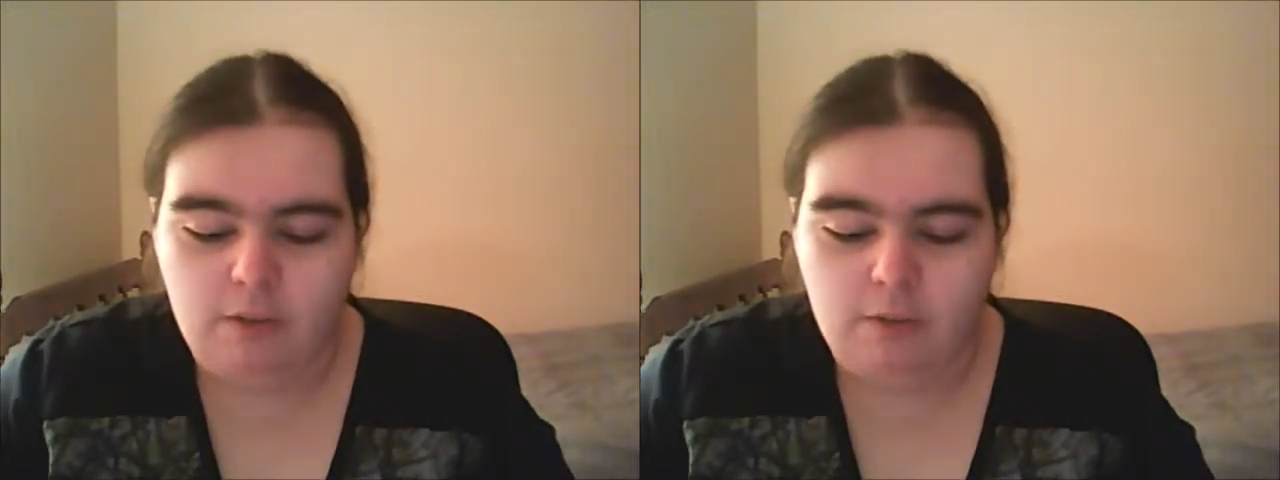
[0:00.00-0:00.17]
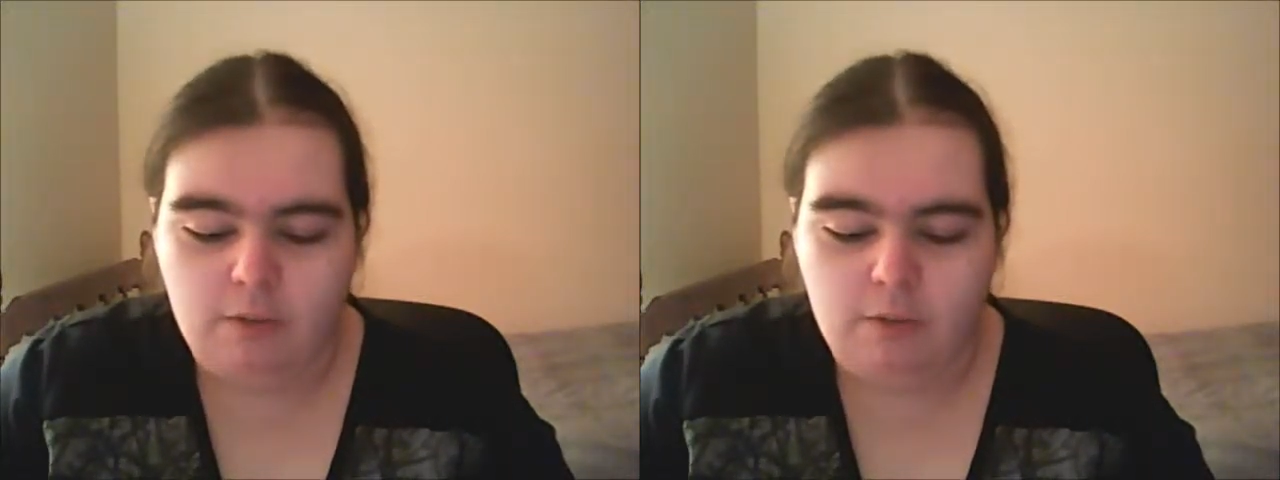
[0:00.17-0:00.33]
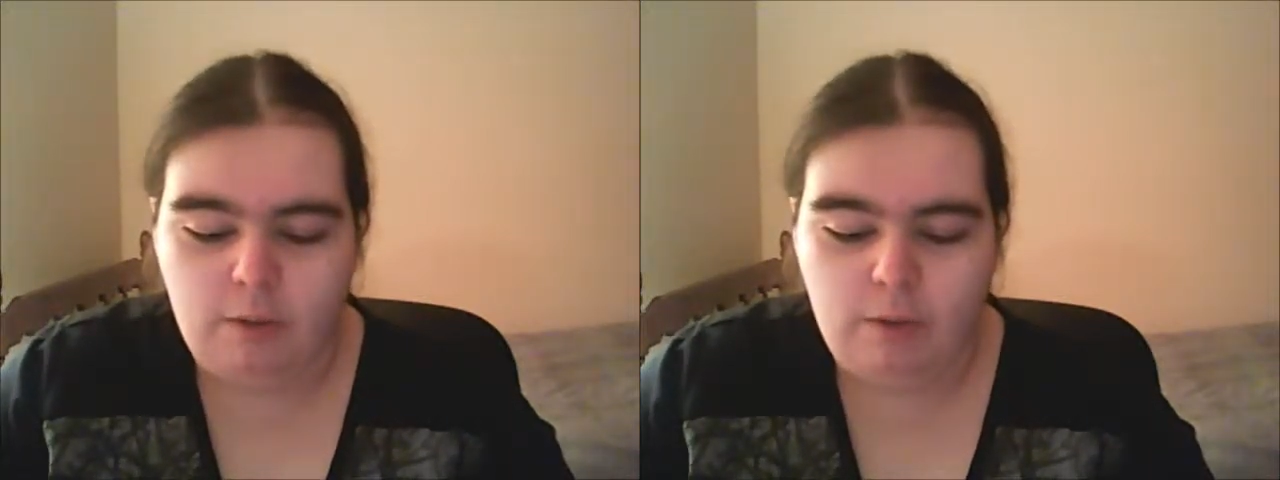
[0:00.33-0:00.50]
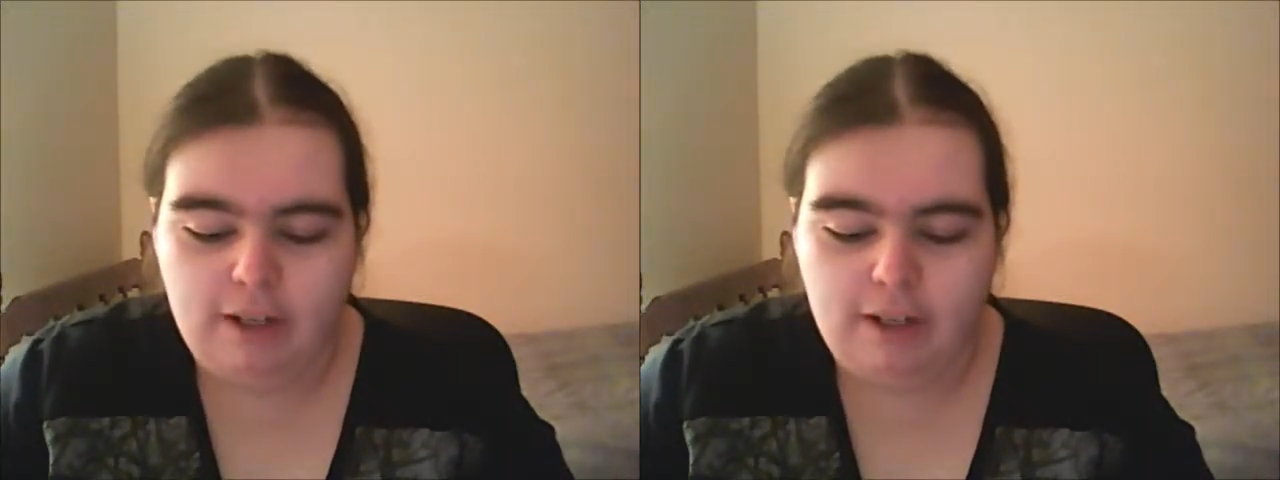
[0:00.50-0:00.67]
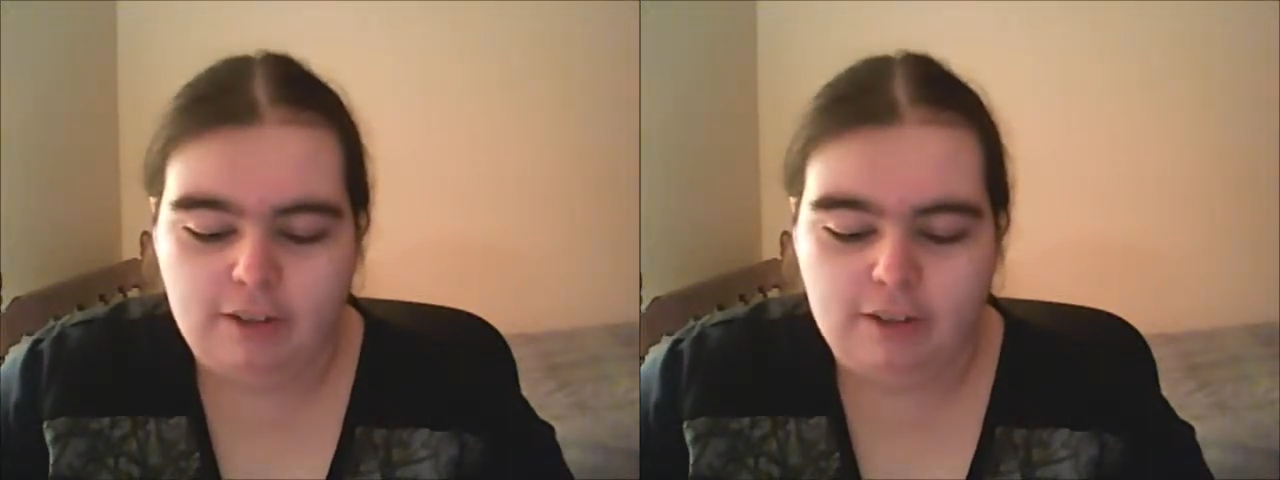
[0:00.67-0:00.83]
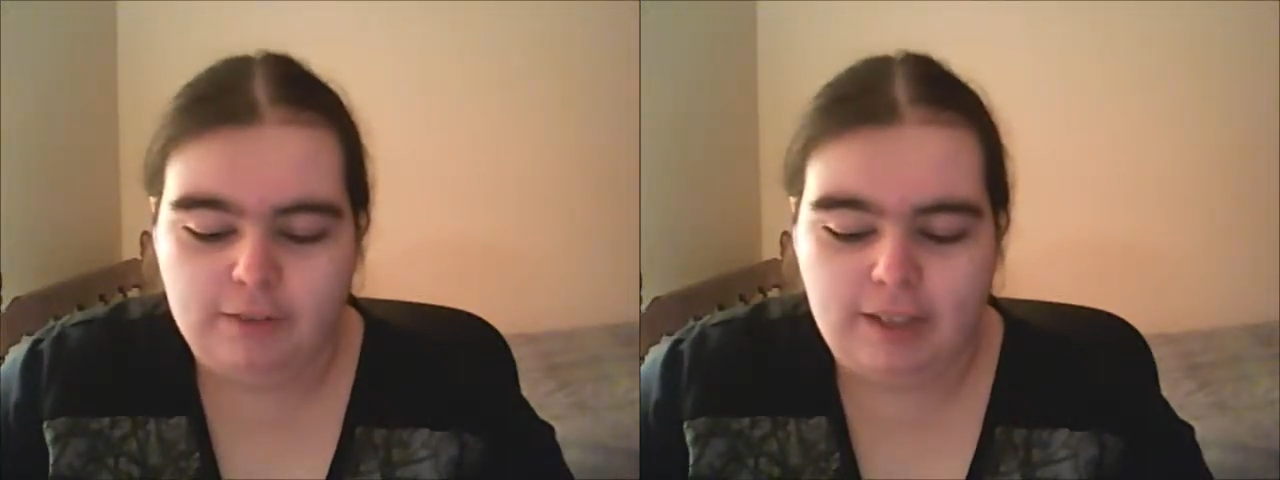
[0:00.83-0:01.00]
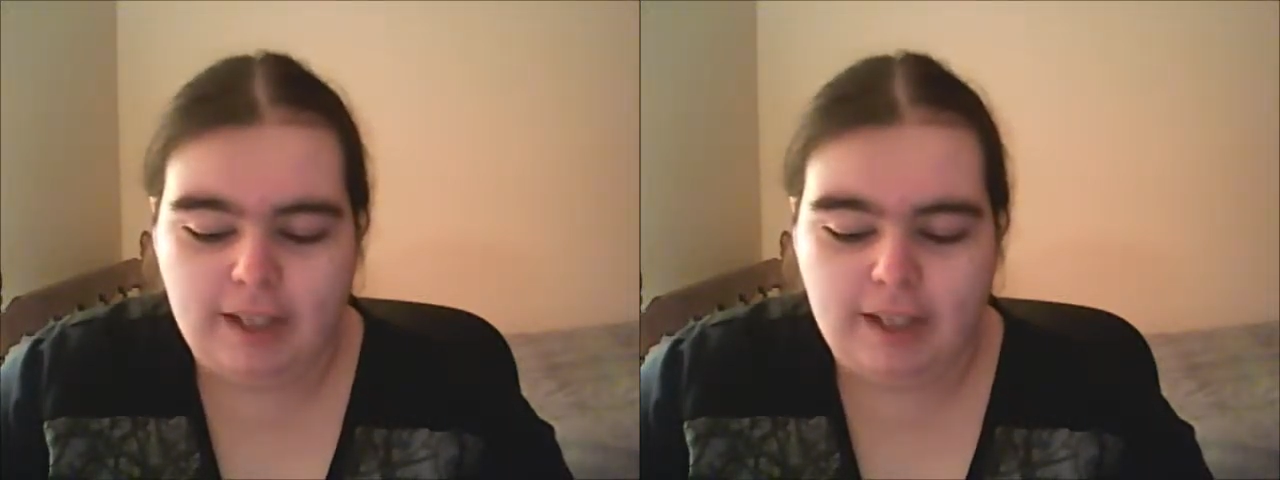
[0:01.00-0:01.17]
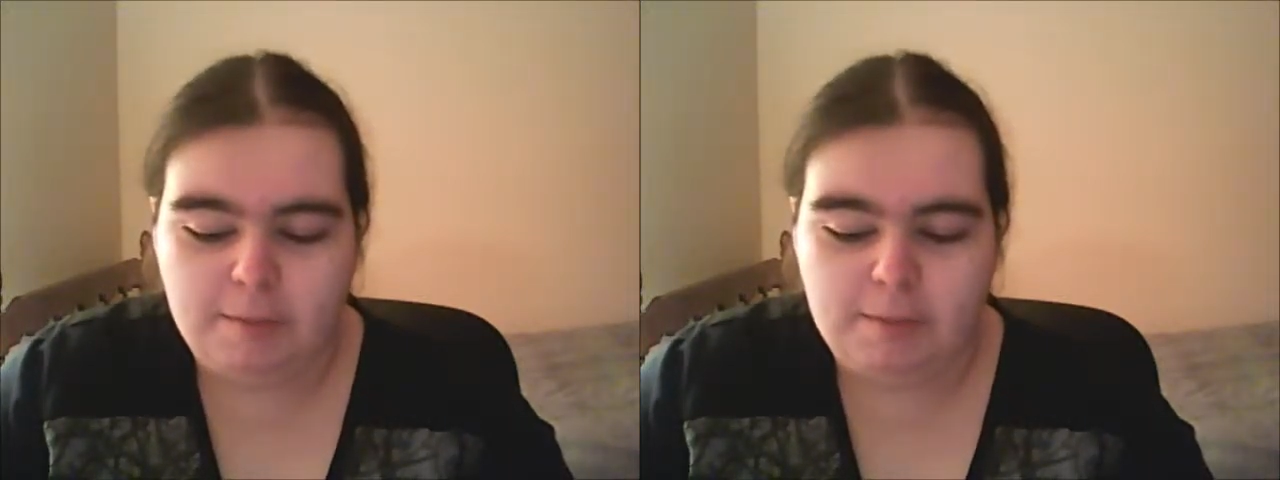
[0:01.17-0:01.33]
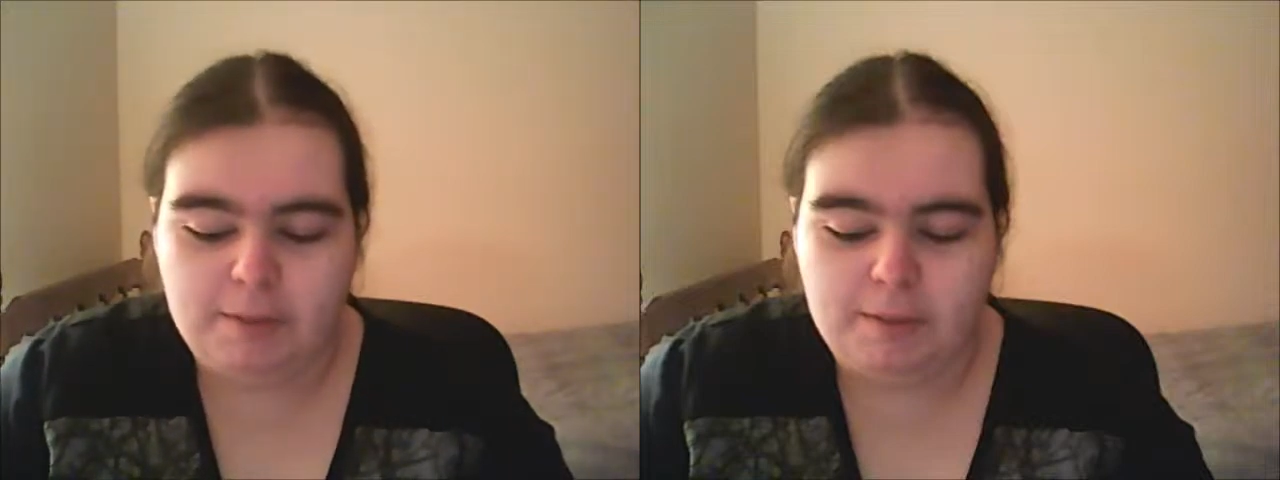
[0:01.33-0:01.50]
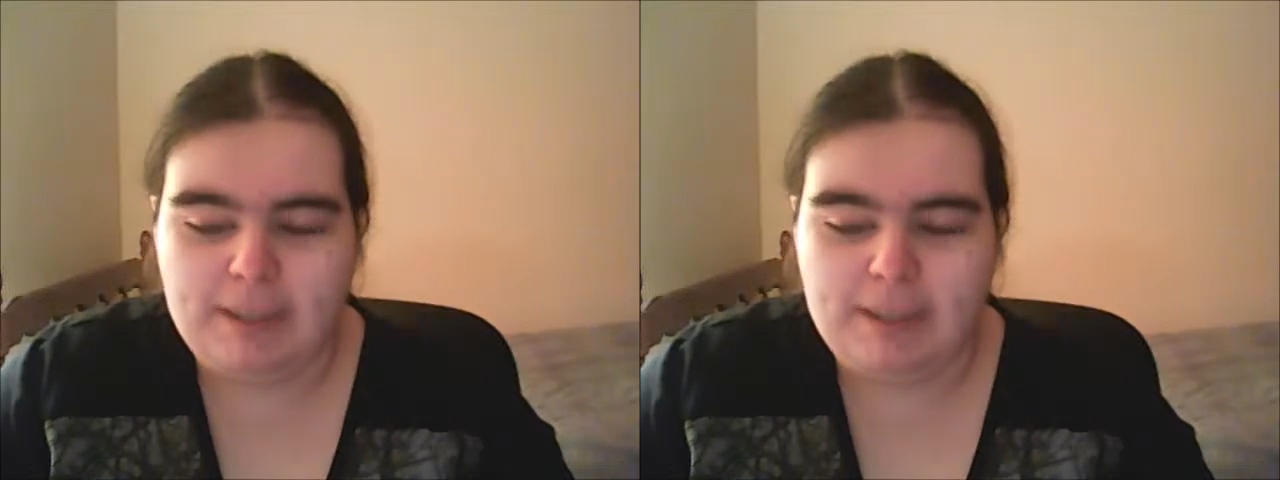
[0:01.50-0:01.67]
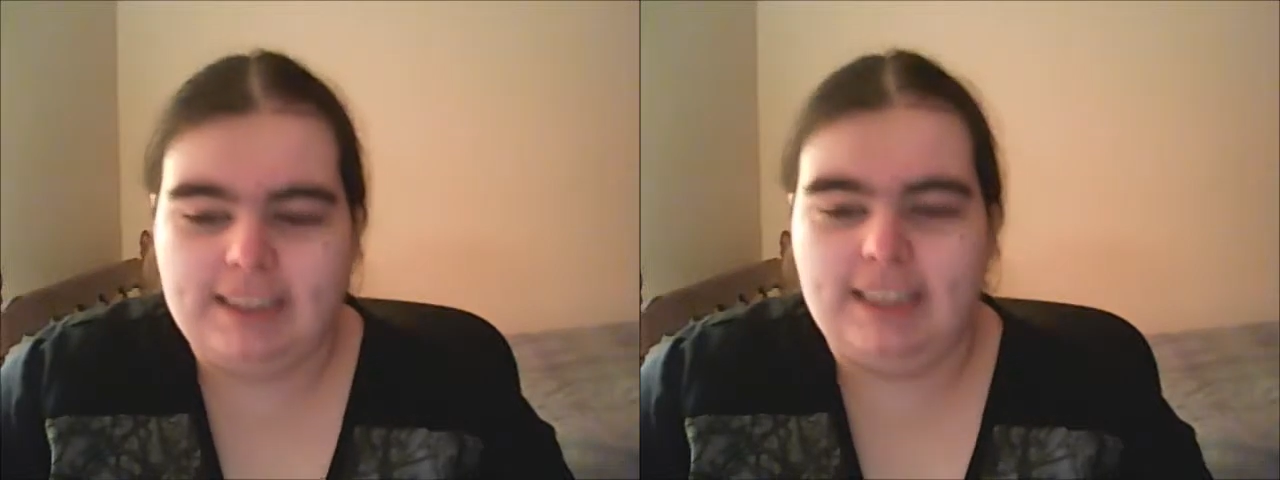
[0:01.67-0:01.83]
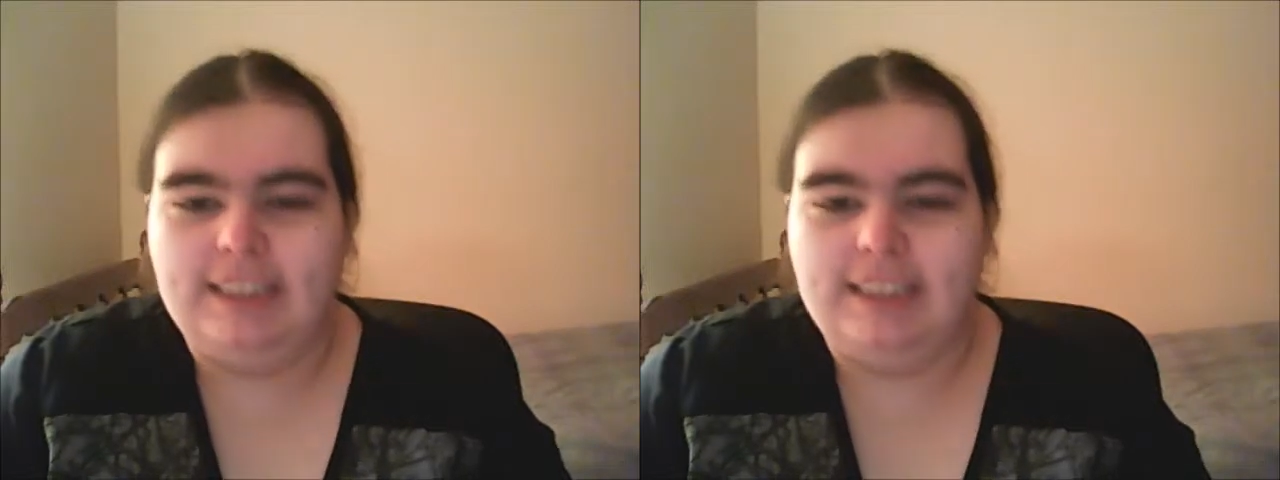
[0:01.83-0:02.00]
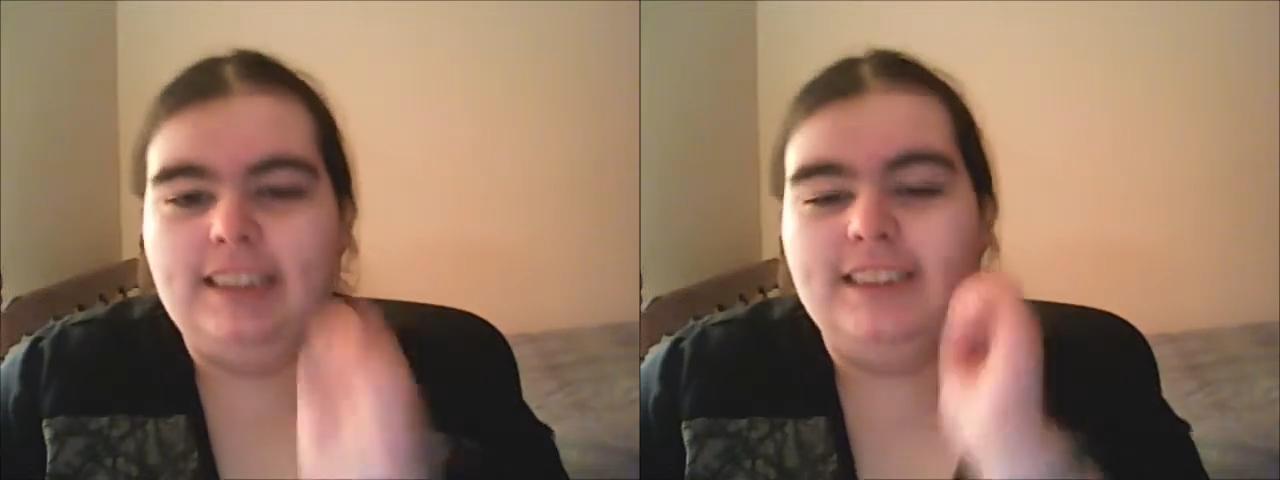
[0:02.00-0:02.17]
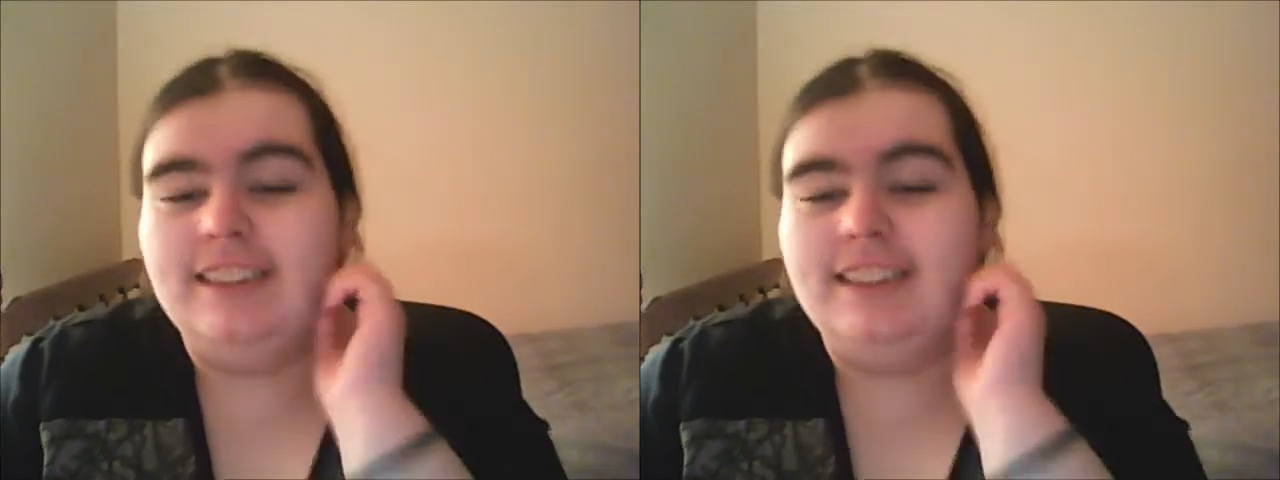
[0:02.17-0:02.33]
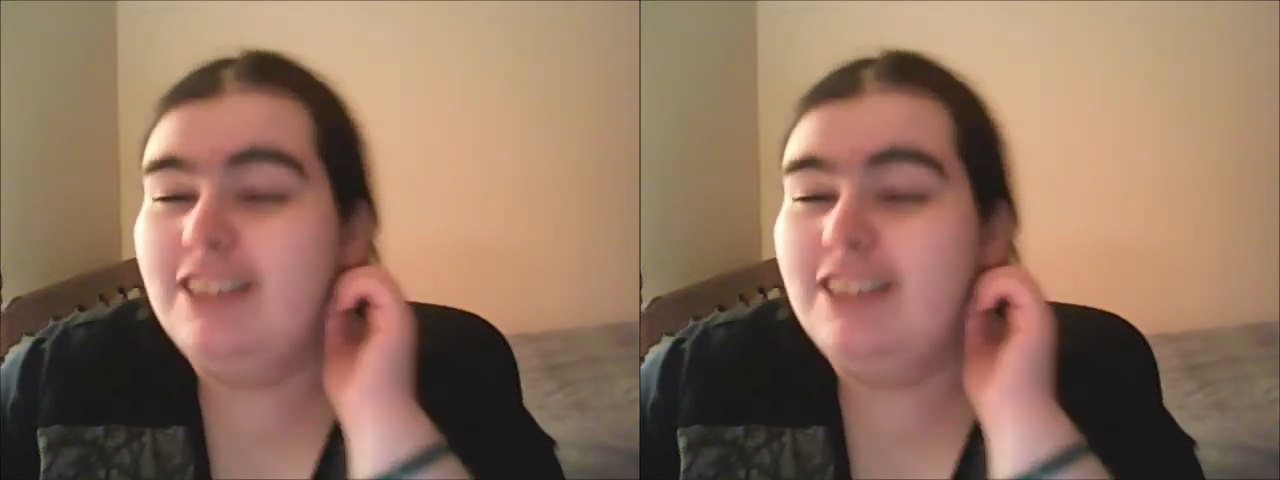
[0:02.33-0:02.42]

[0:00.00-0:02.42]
where do I come up with the best ideas?